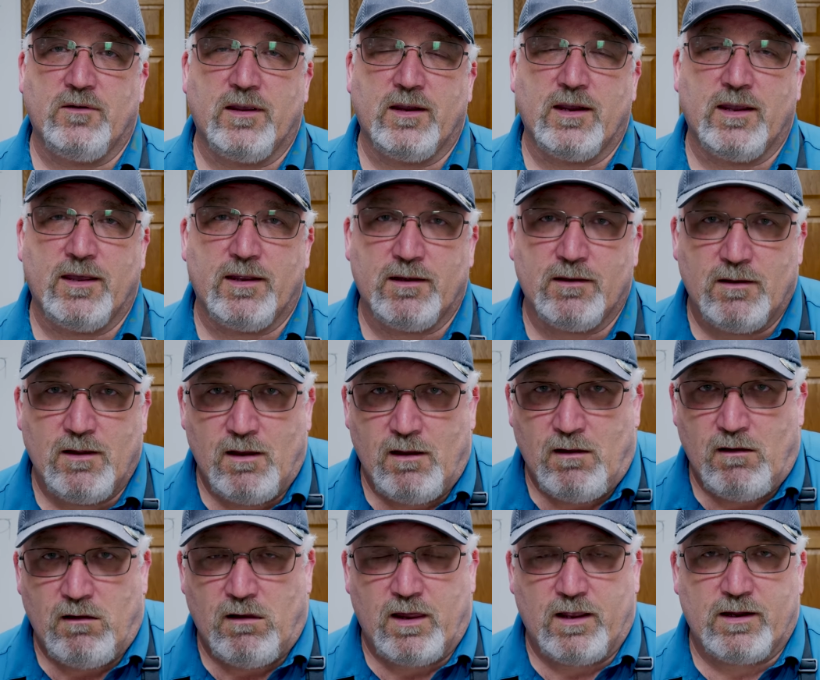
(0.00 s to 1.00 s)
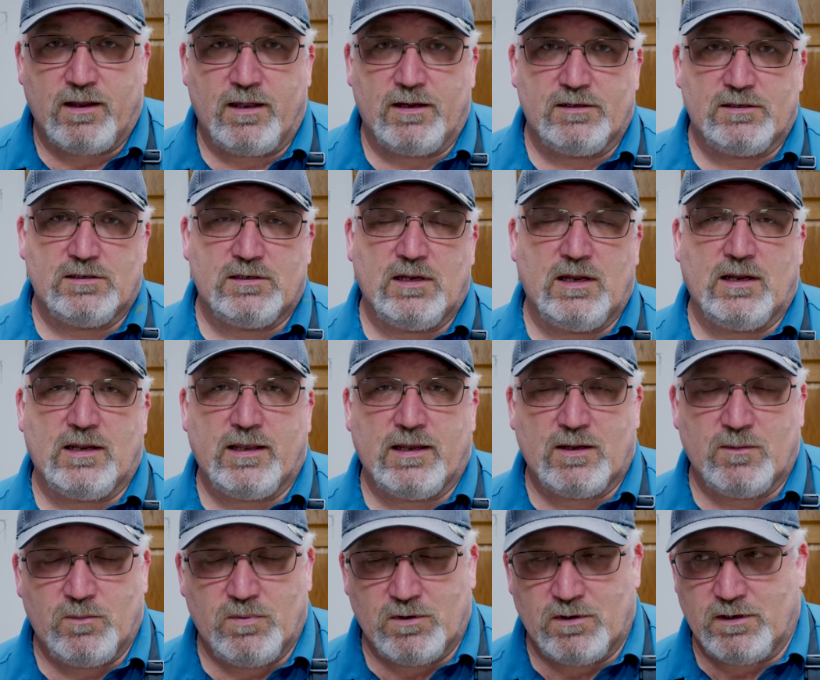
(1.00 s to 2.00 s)
I got a steak I
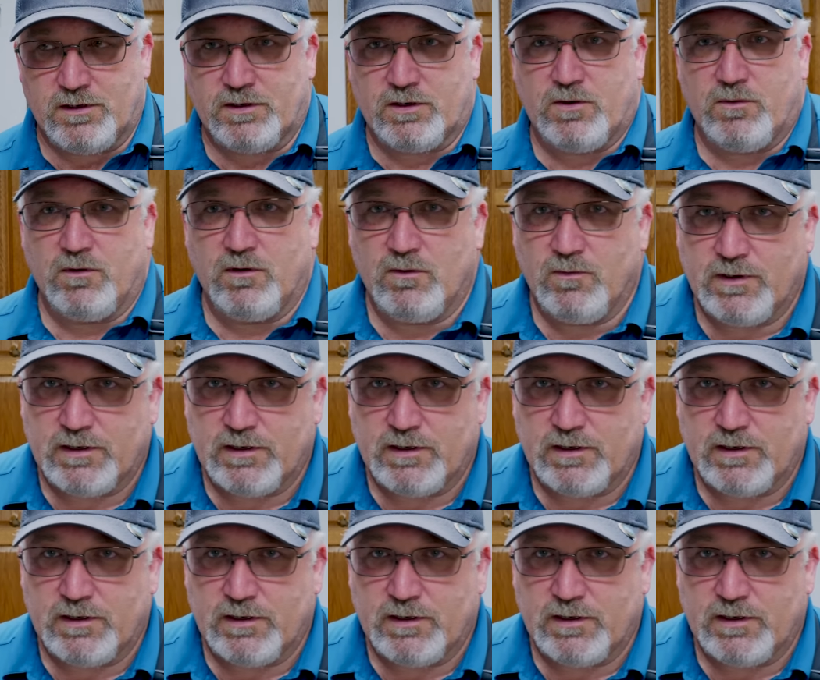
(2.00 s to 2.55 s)
can put on the grill,